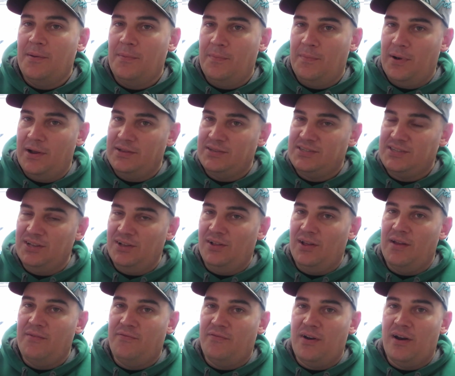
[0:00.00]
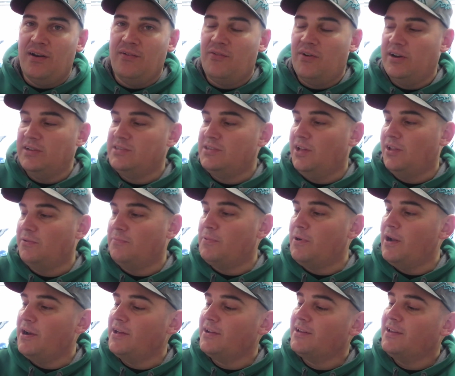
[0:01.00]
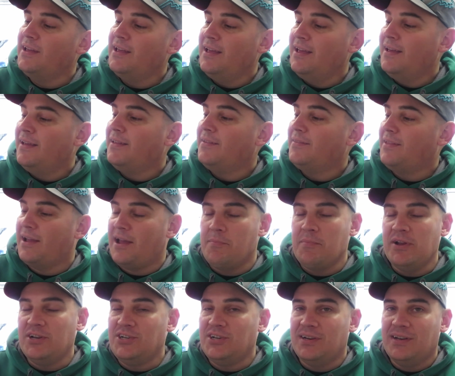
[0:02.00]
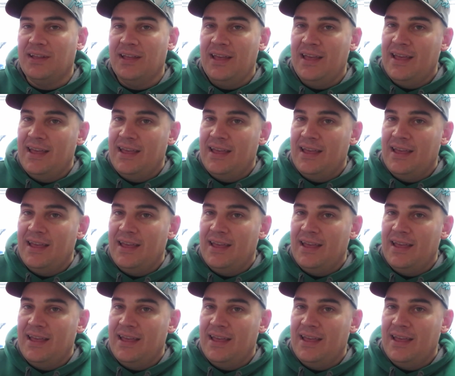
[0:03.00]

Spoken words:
but still a very, very solid product. Like I mentioned,